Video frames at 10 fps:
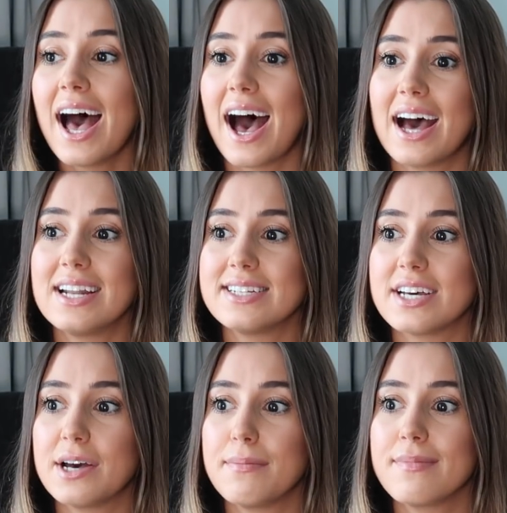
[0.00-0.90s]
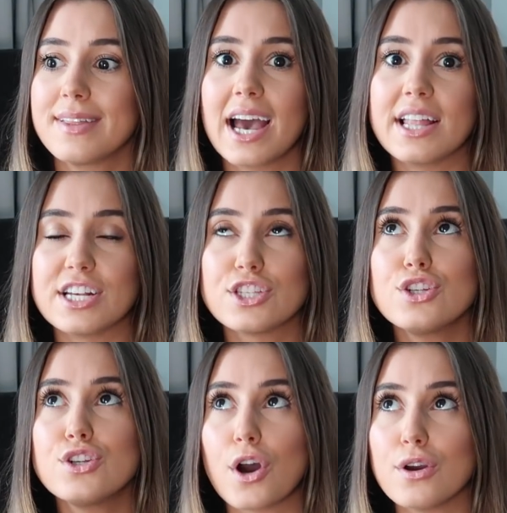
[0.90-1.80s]
And yeah, there's
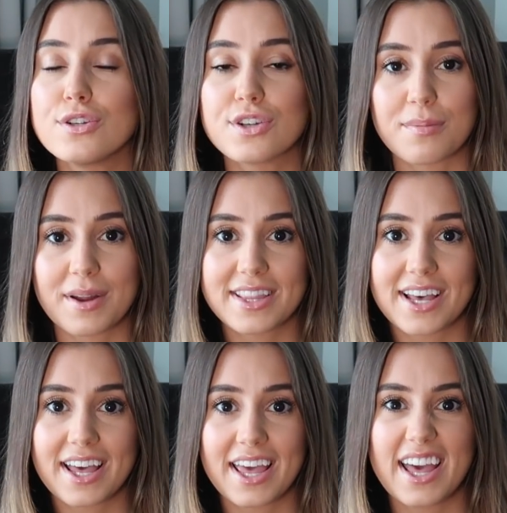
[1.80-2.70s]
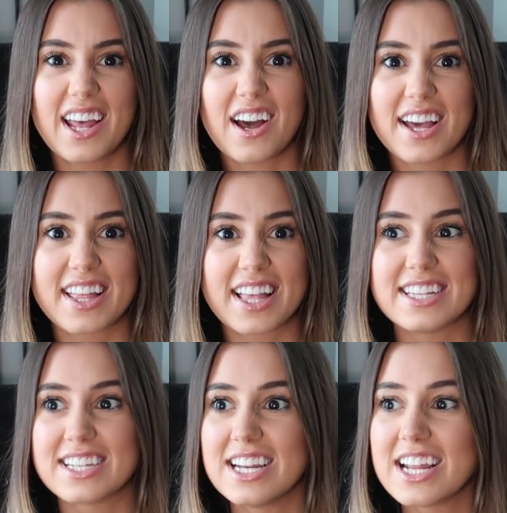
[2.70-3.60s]
no shop like that here. Like
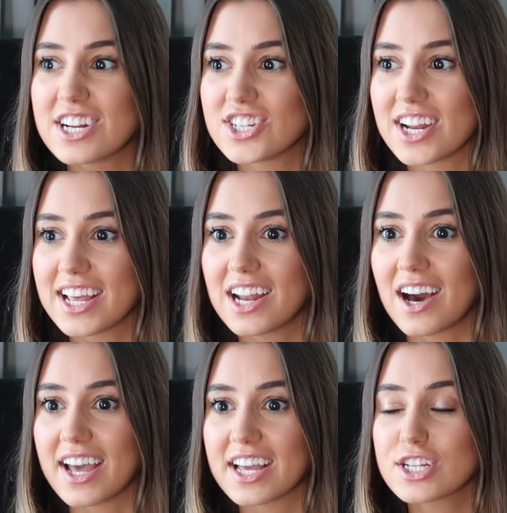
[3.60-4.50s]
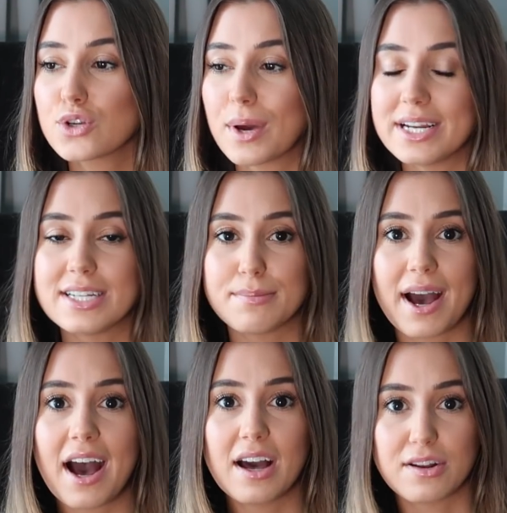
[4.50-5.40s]
it's literally like
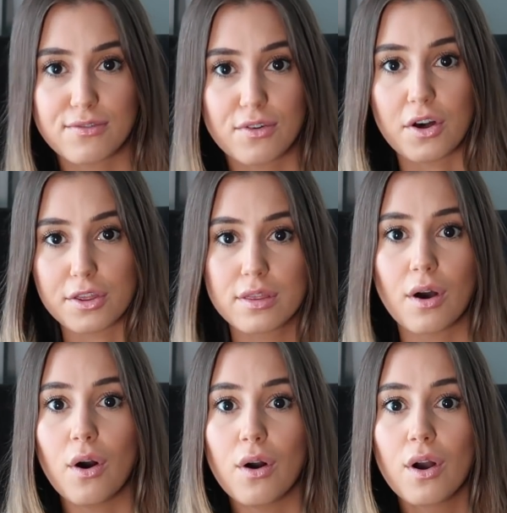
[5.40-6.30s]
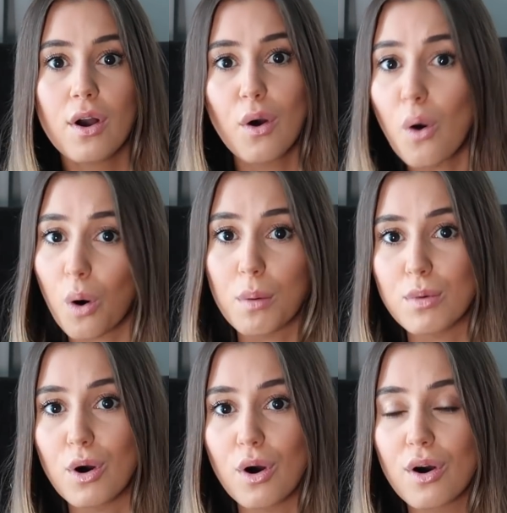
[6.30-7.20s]
£20 for a thong or
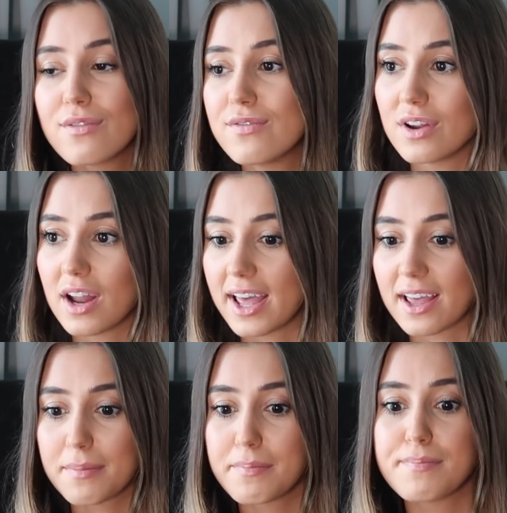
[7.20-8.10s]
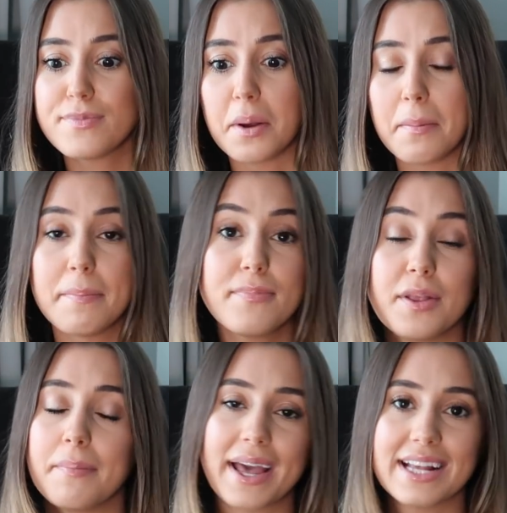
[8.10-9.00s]
more for like
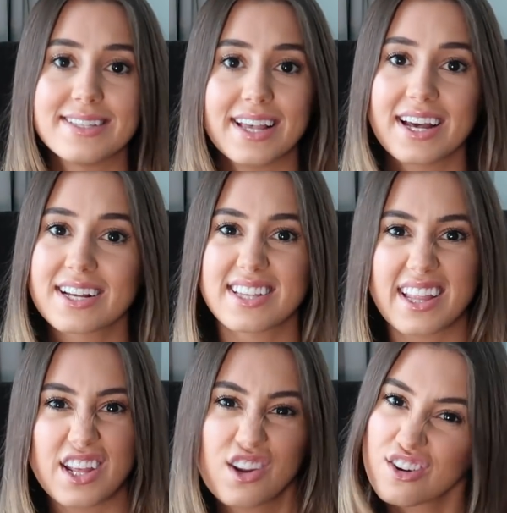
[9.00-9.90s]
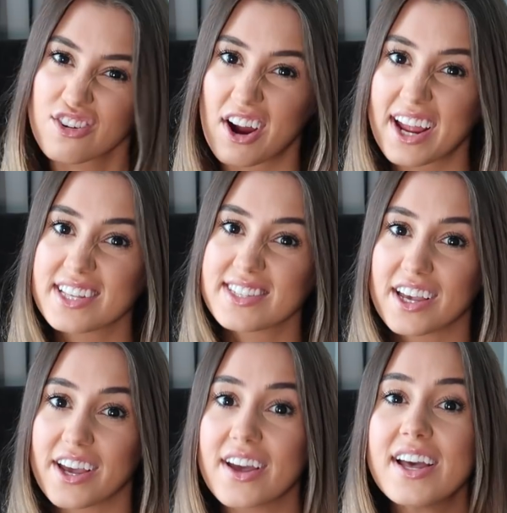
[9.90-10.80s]
the basics, and they're not great.
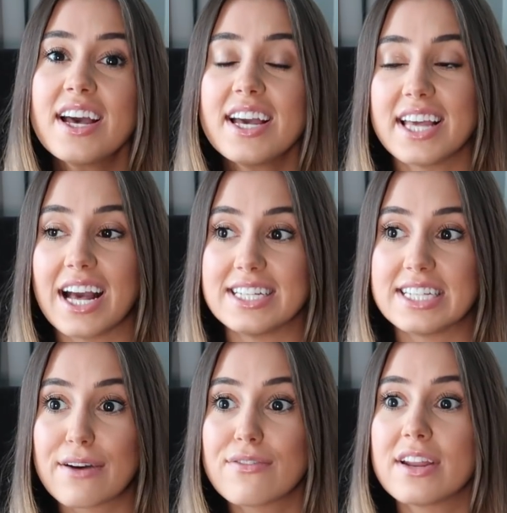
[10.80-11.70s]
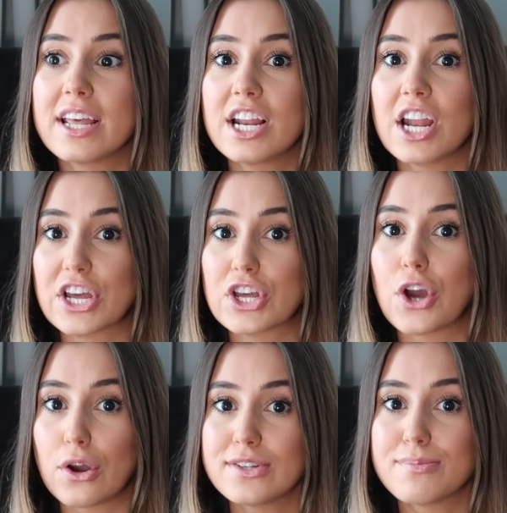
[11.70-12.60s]
So yeah, definitely like
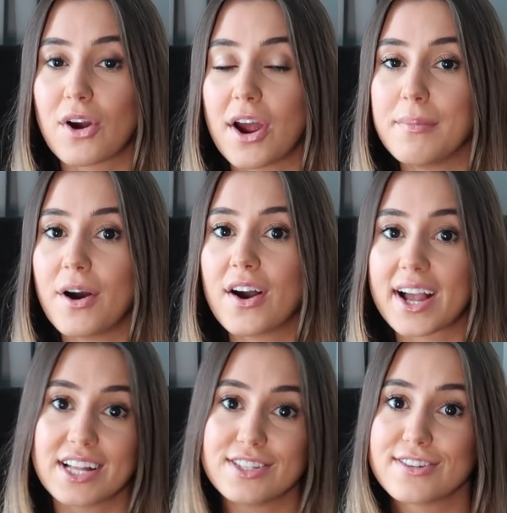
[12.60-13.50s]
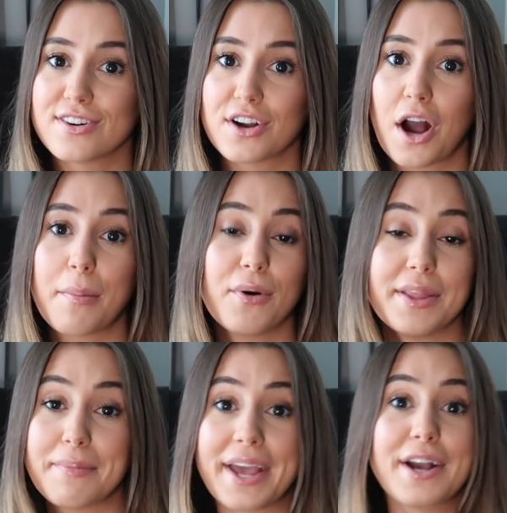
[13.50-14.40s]
go to Primark and stock up on
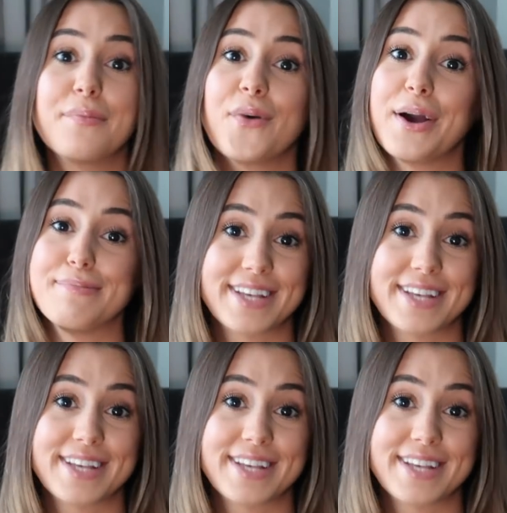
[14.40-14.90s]
the makeup wipes